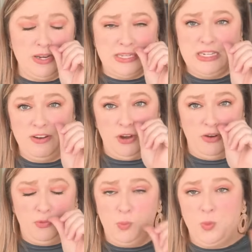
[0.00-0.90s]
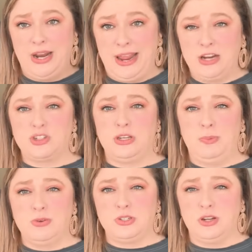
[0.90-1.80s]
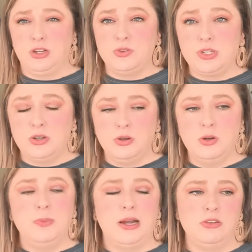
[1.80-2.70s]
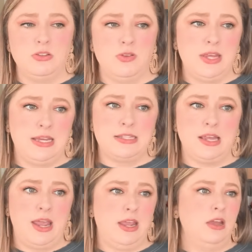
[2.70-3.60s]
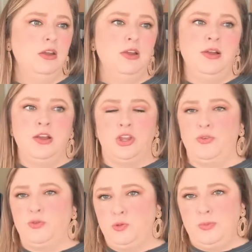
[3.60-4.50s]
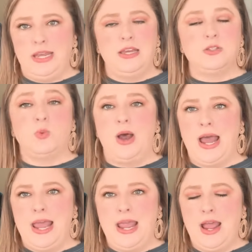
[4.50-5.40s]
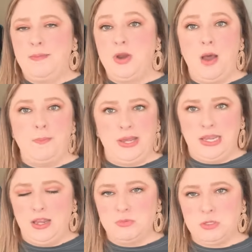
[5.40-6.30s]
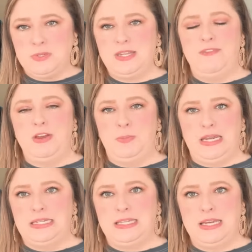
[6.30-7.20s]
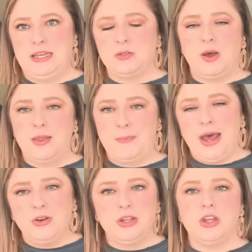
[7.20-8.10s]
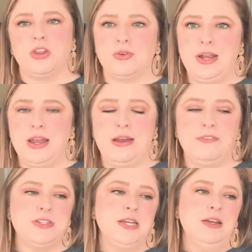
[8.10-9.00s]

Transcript: is different from what I actually post on YouTube. I'll do things like thrift with me is why I'm not picking up specific pieces while I'm out at the thrift.